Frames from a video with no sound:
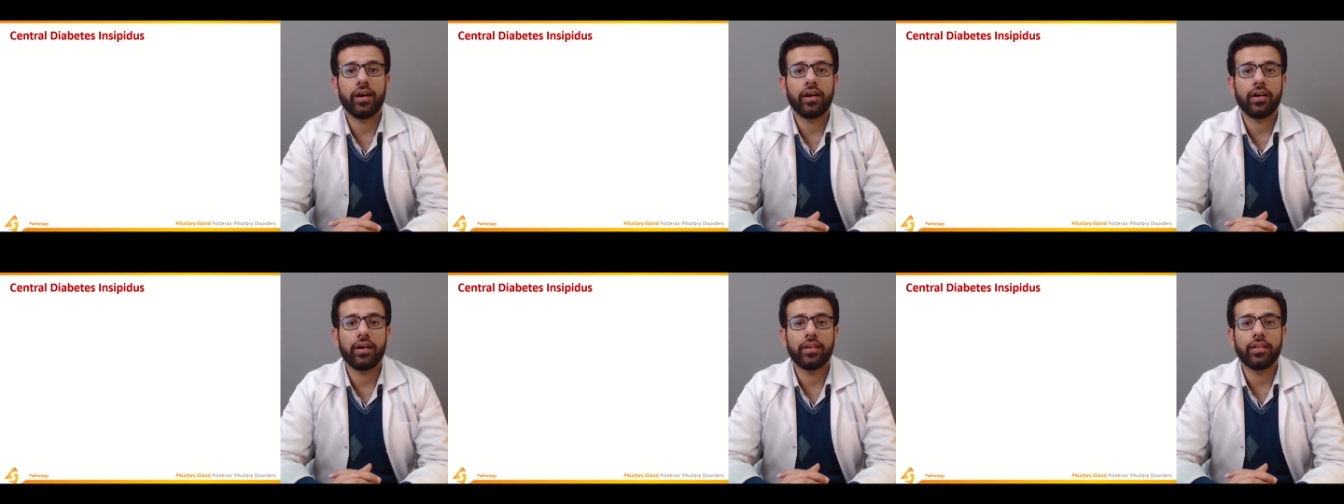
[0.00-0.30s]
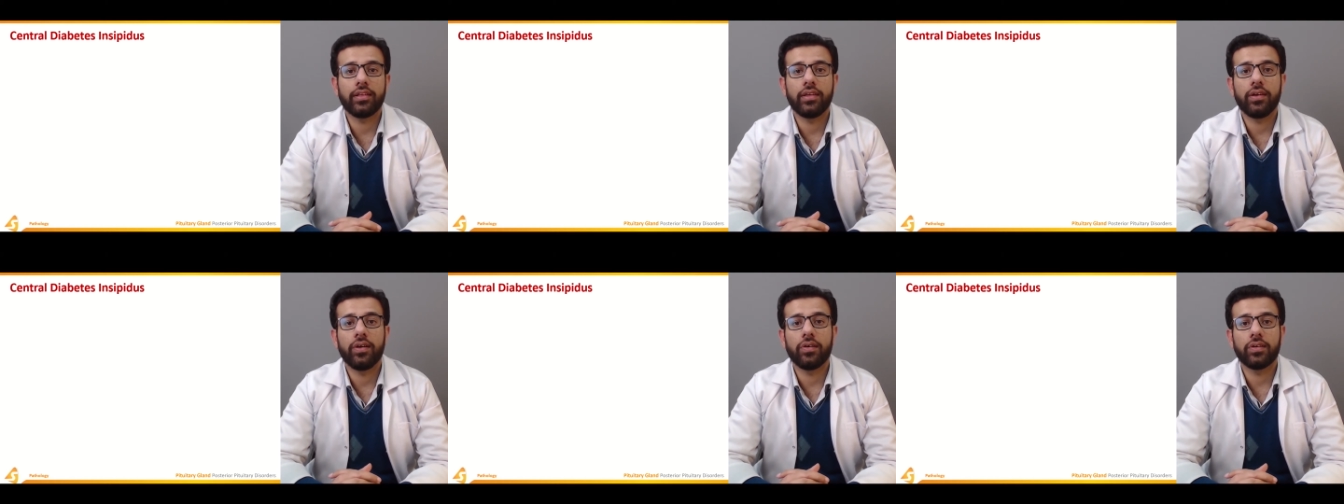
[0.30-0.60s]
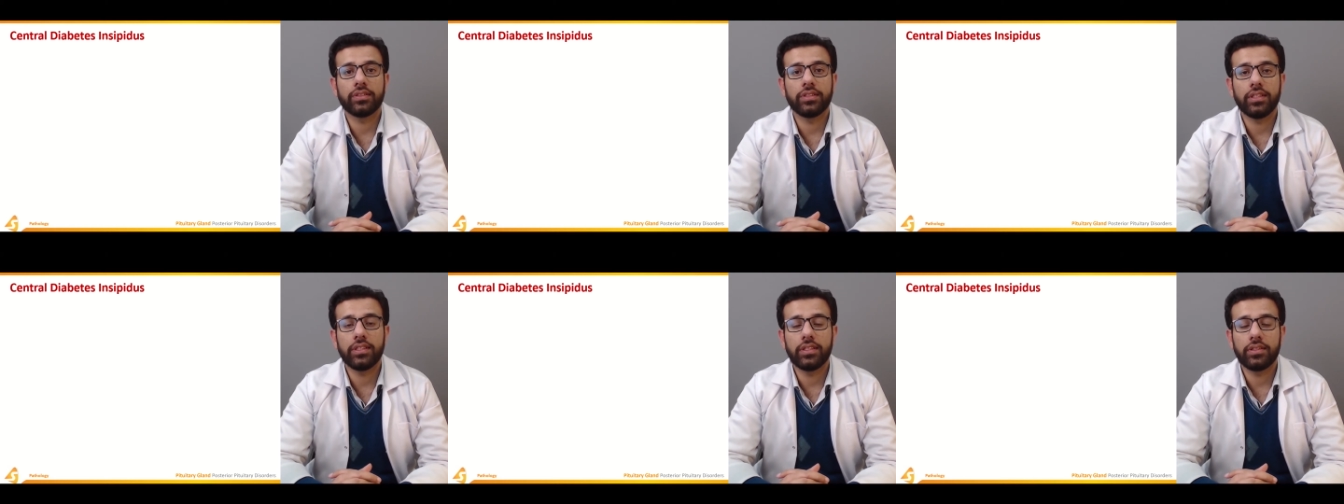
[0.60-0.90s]
are the
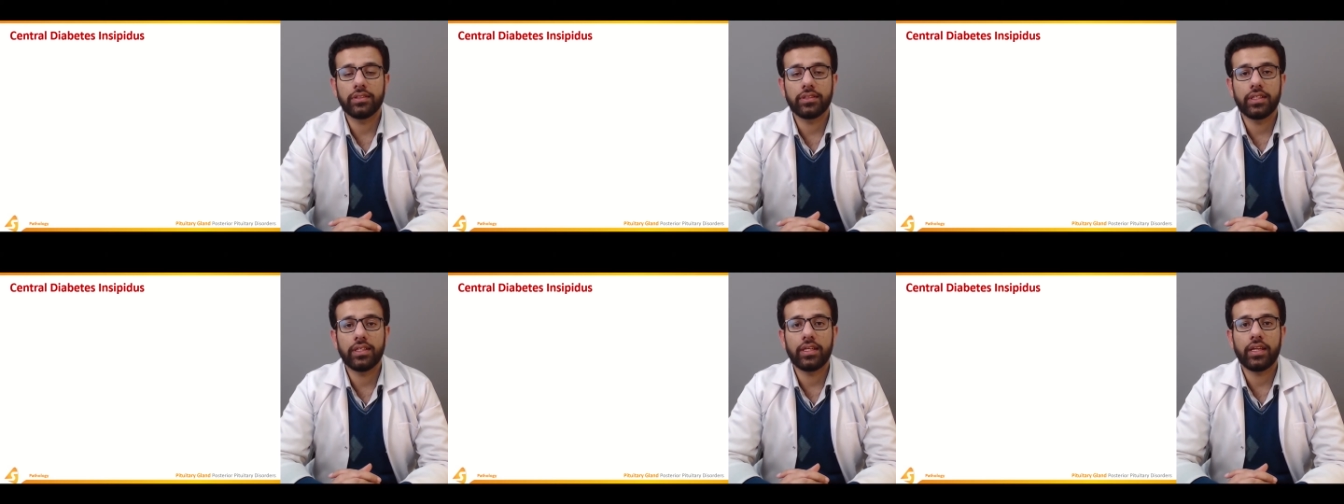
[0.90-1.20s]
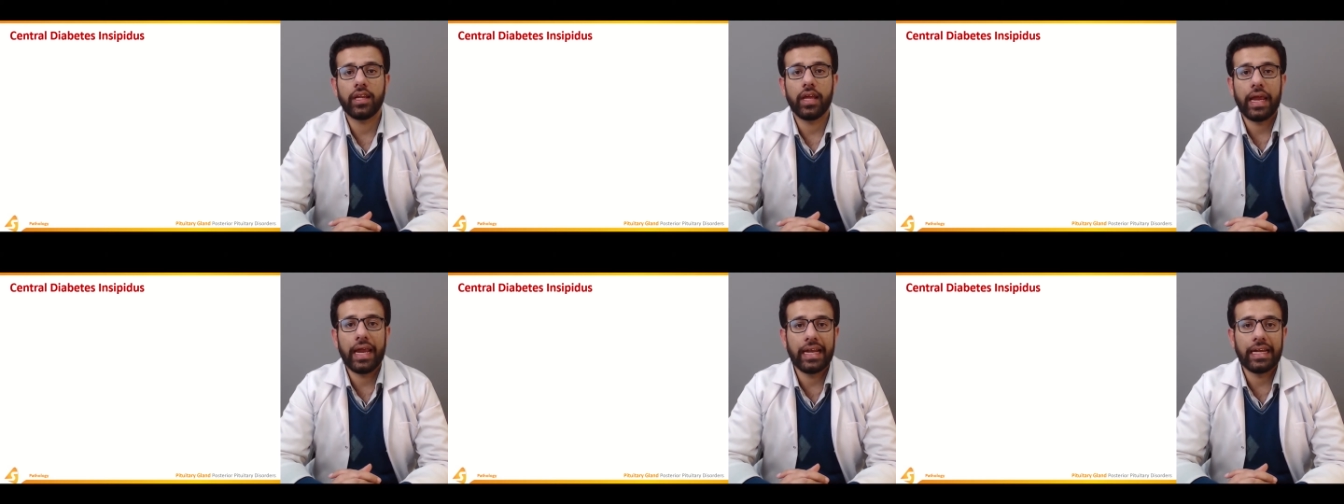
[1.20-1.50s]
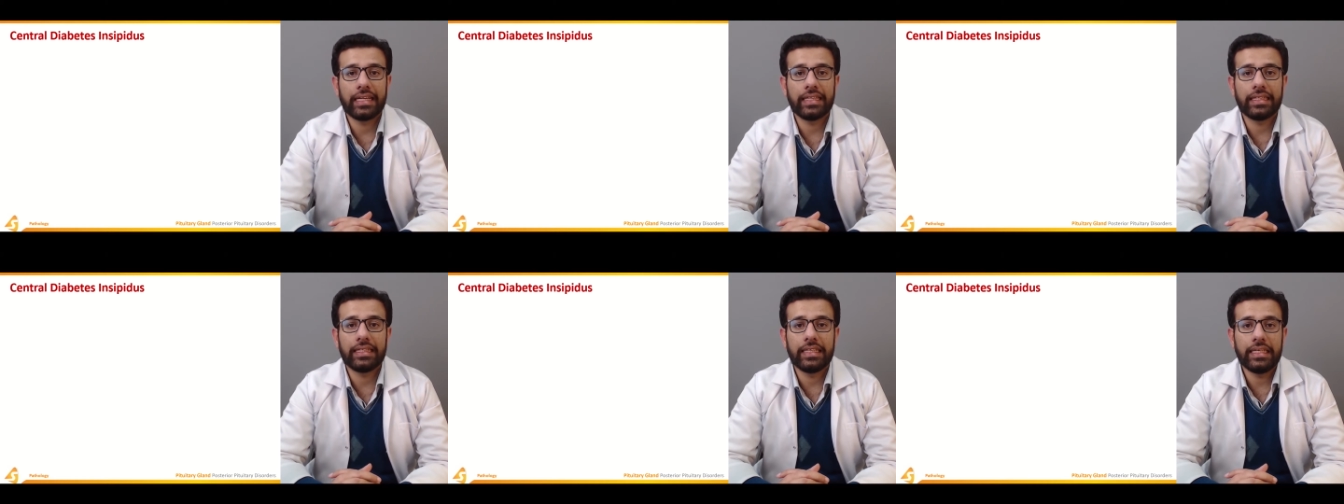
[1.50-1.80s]
oxytocin
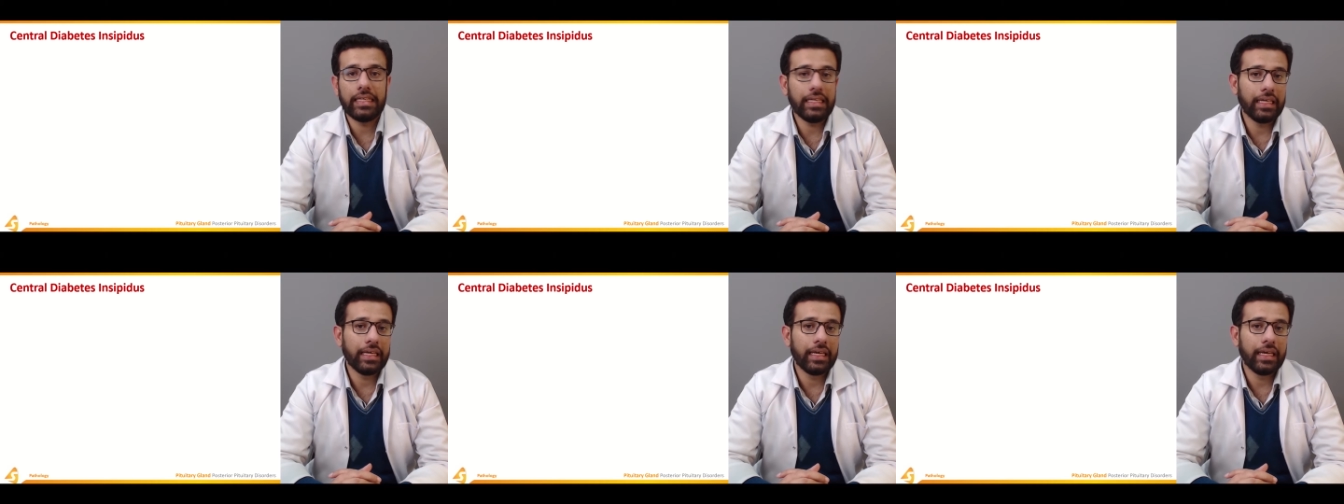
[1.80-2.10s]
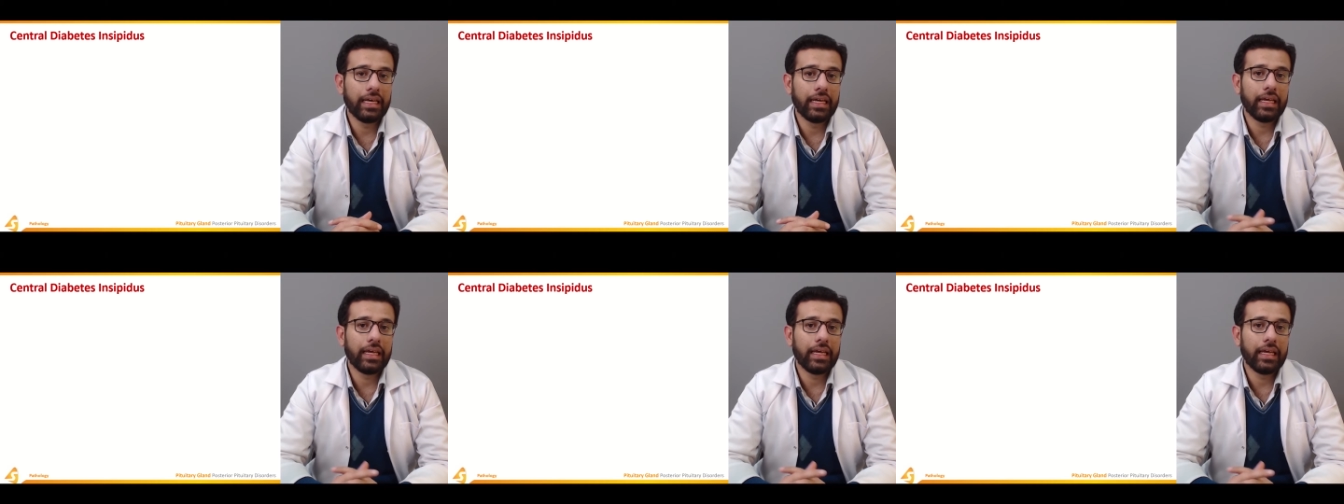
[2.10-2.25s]
and the